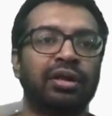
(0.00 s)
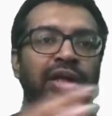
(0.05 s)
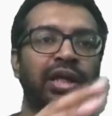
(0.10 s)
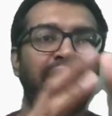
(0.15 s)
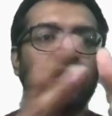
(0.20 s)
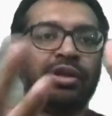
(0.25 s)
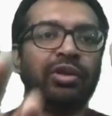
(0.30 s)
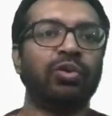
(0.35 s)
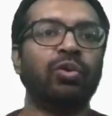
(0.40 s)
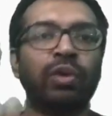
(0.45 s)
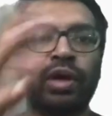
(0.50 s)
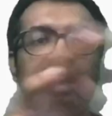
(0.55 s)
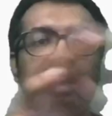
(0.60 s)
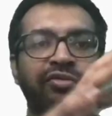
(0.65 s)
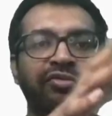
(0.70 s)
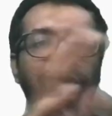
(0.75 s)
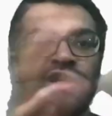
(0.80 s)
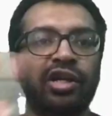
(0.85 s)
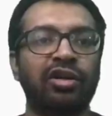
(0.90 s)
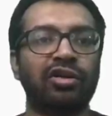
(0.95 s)
Like u
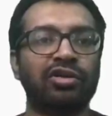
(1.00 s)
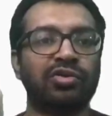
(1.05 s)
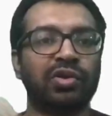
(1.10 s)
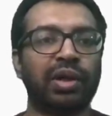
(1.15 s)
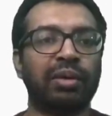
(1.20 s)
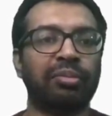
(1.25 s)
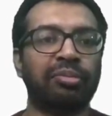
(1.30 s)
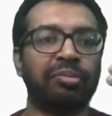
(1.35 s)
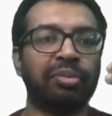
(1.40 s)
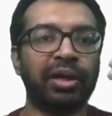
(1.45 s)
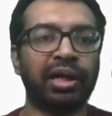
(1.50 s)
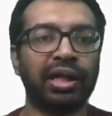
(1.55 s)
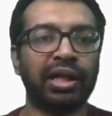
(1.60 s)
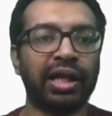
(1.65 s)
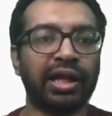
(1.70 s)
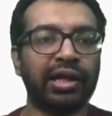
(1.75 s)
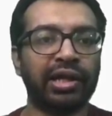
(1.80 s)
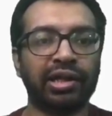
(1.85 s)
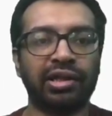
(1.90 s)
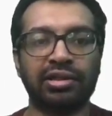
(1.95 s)
and v got swapped, but
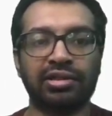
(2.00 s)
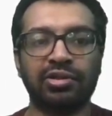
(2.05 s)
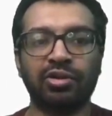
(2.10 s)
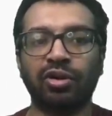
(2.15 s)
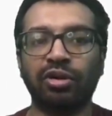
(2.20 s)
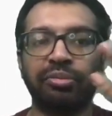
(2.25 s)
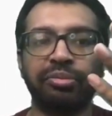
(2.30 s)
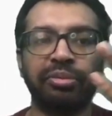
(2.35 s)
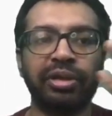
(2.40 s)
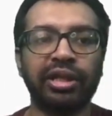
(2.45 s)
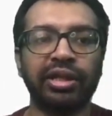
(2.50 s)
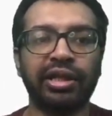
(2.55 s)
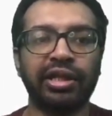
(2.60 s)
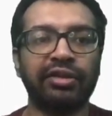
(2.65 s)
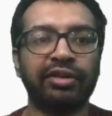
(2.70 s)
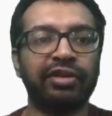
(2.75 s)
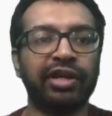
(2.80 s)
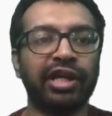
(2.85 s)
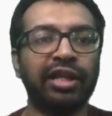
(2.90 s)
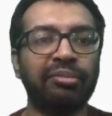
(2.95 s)
that does not mean that
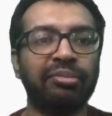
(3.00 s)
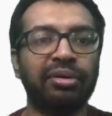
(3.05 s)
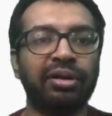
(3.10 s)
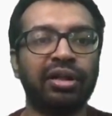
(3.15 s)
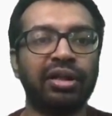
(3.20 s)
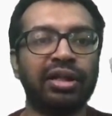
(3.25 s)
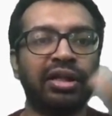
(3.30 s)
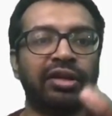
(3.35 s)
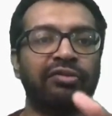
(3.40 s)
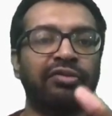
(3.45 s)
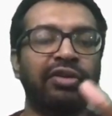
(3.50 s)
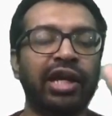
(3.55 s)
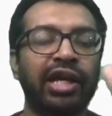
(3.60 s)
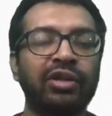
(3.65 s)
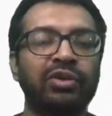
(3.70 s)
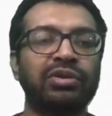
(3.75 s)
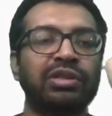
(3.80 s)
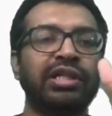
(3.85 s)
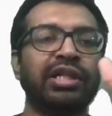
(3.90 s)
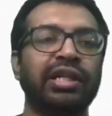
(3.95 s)
the
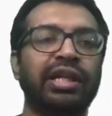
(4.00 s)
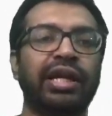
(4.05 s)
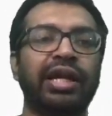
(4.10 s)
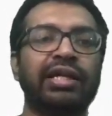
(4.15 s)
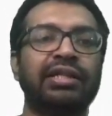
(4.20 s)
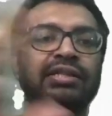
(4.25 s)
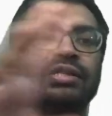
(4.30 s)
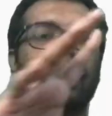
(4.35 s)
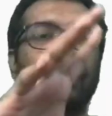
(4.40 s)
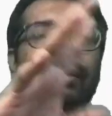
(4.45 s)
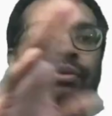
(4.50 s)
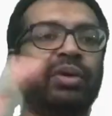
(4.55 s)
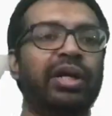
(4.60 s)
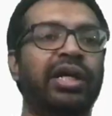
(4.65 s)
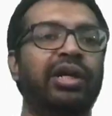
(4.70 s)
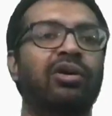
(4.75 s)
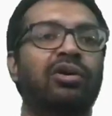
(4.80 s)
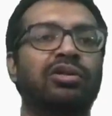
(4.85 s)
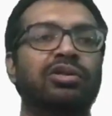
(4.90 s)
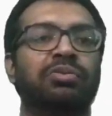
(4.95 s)
values in x and y
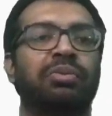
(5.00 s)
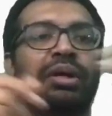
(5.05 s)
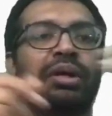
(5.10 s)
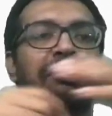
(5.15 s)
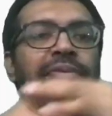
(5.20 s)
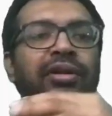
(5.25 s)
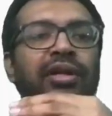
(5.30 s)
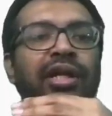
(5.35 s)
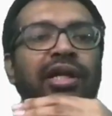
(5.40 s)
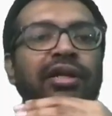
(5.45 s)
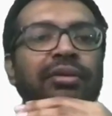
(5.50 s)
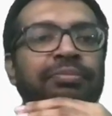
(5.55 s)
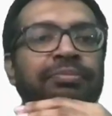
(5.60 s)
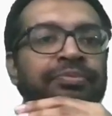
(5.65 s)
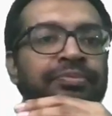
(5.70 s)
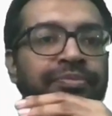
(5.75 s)
got swapped, right?